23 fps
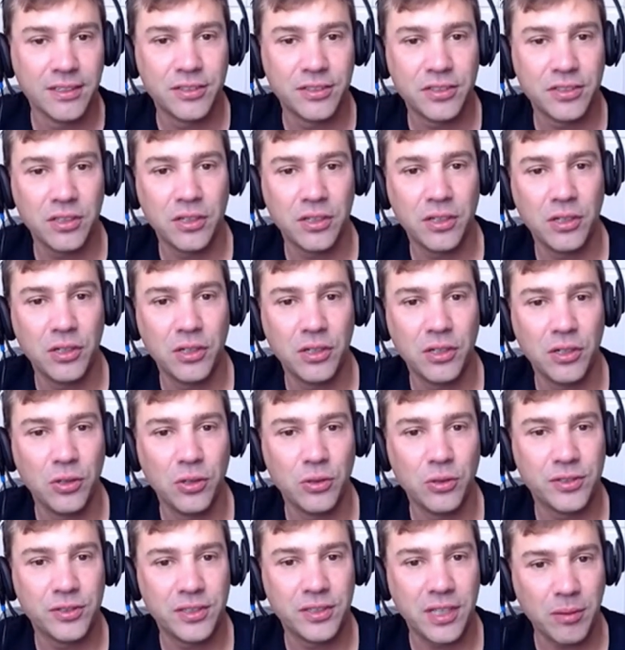
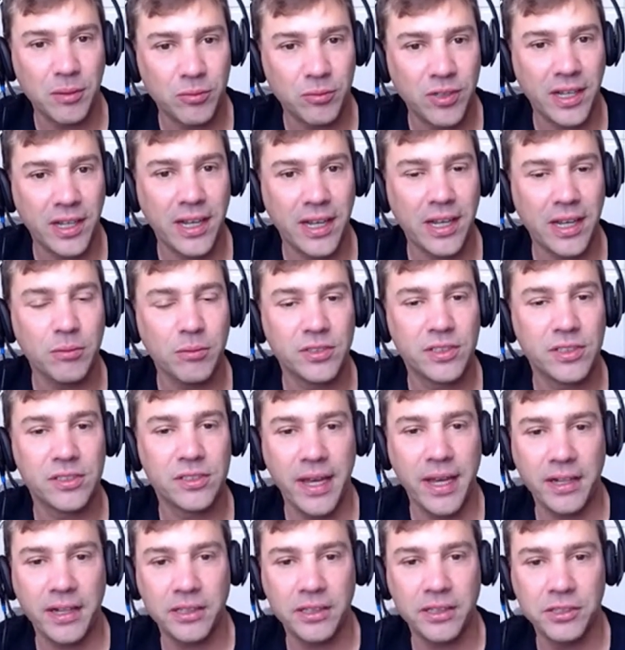So sometimes as a
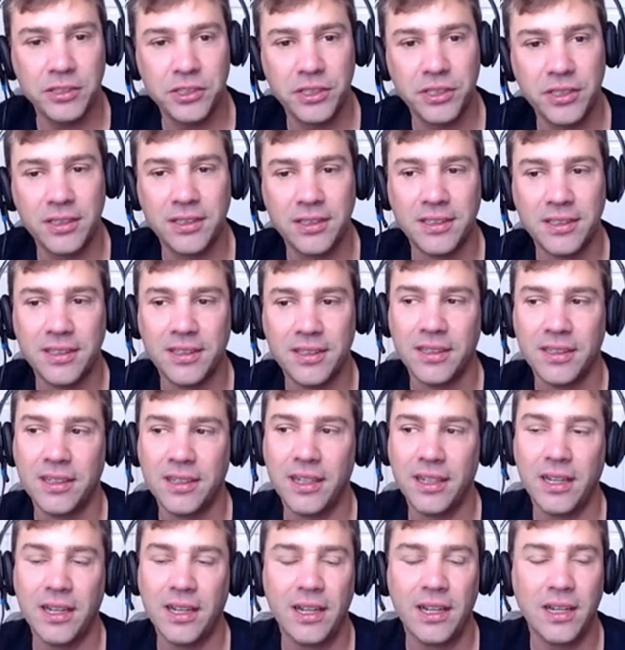manager,
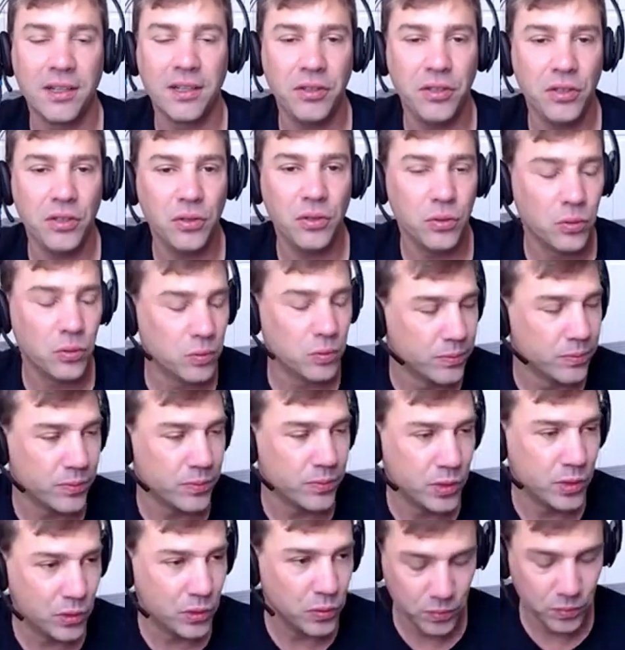uh, you
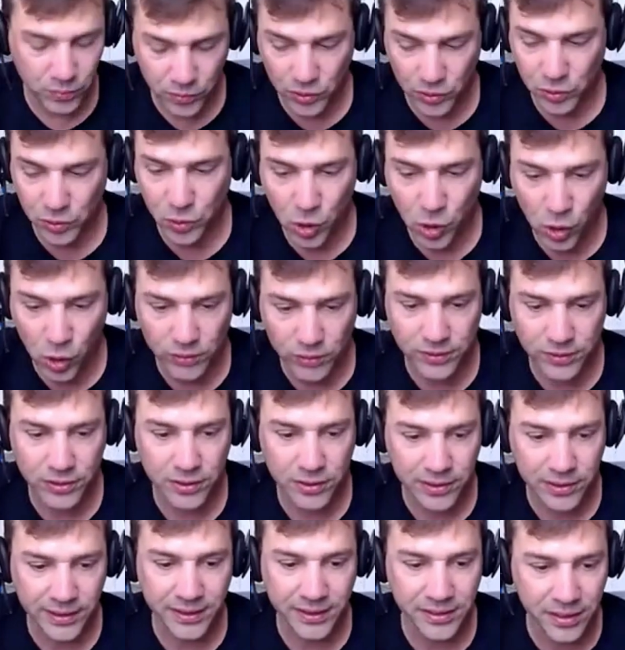you you
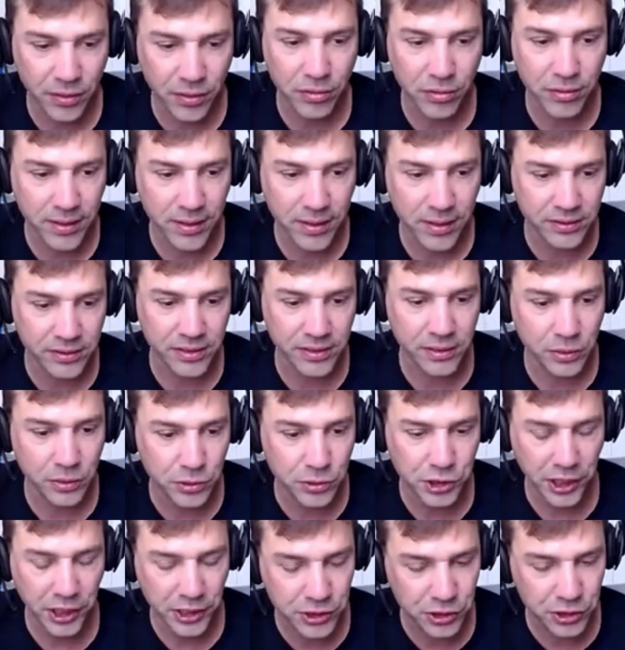constantly see things and you
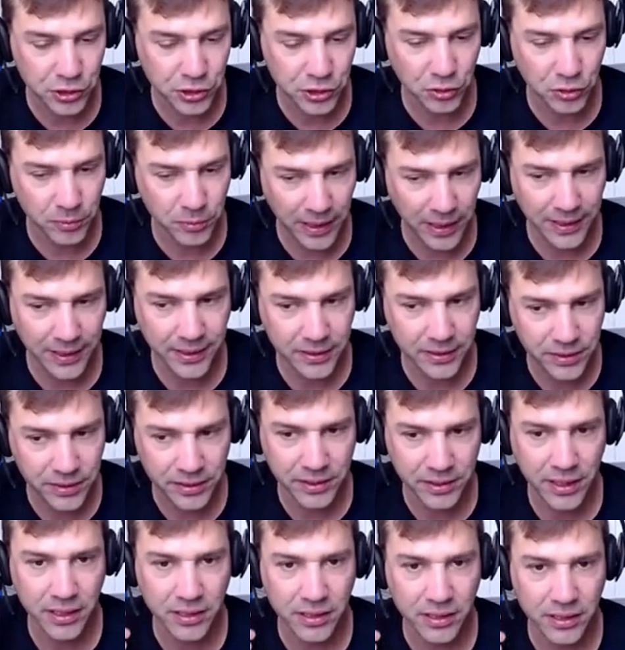change your mind,
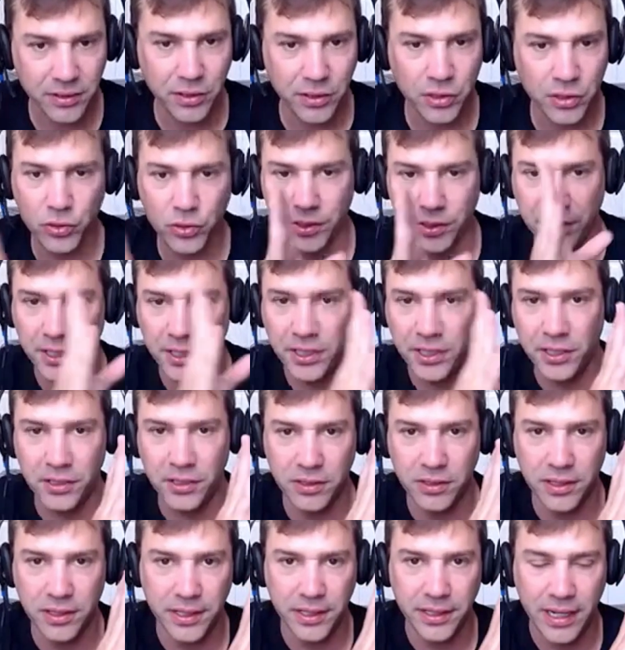and, and you were
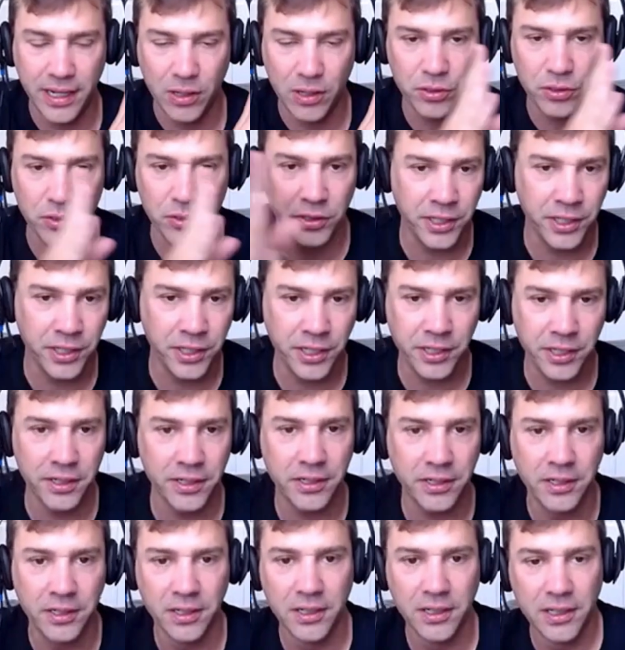here and now you're
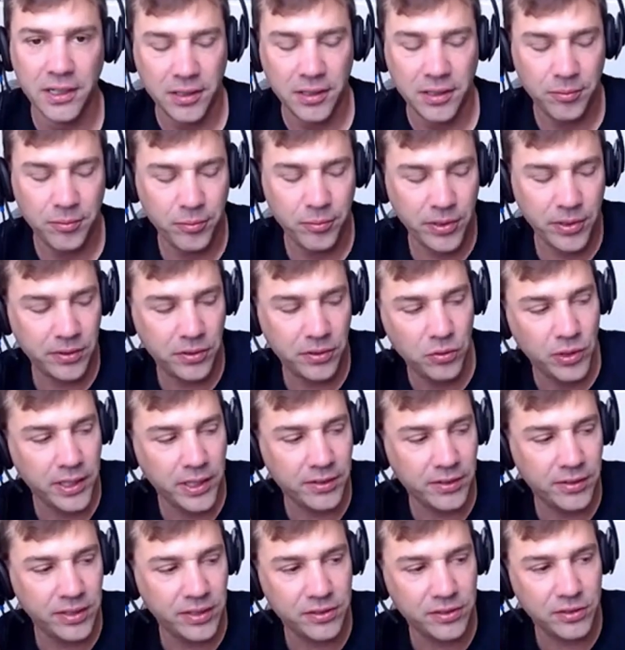here, but you
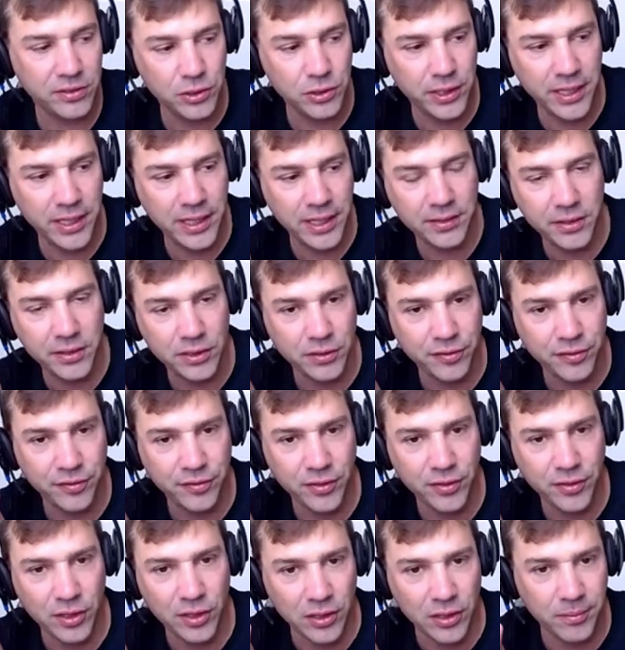get disconnected
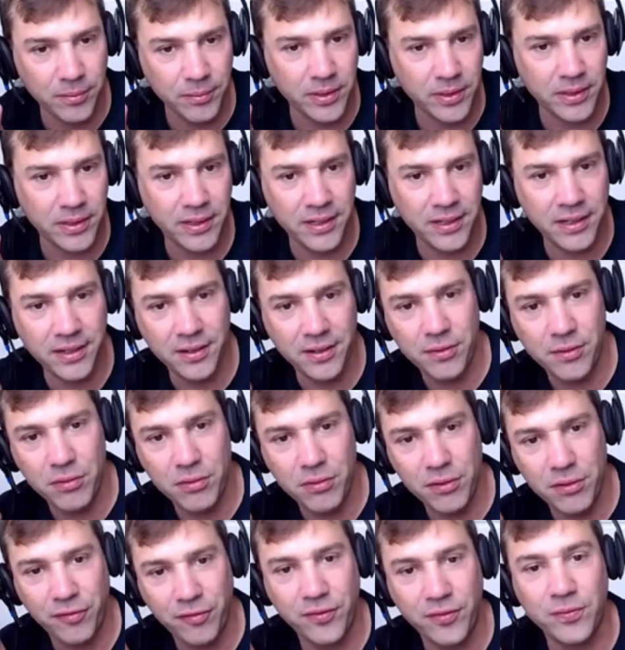from uh,
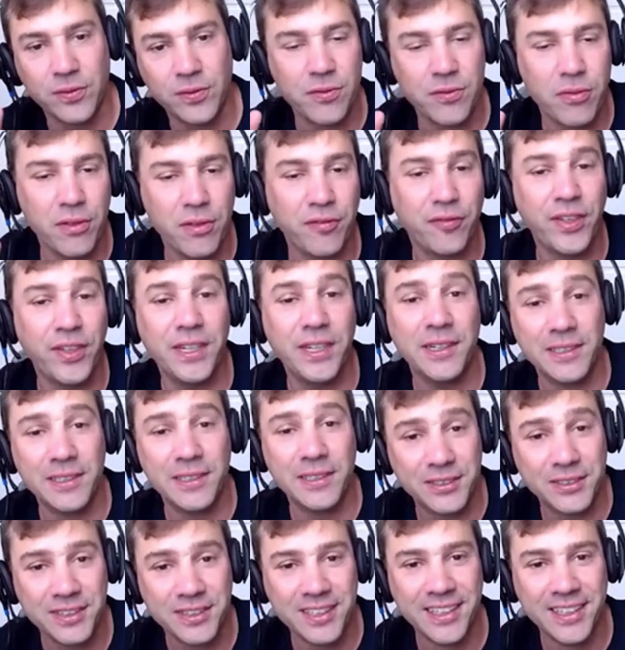the, the
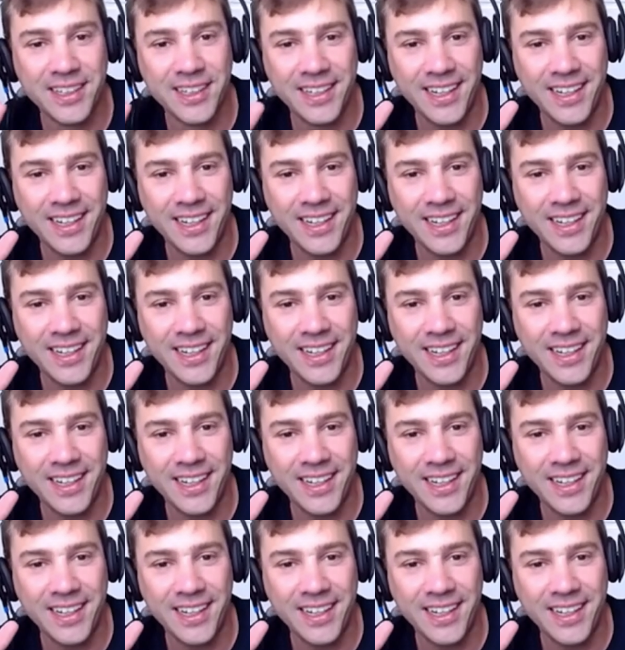field.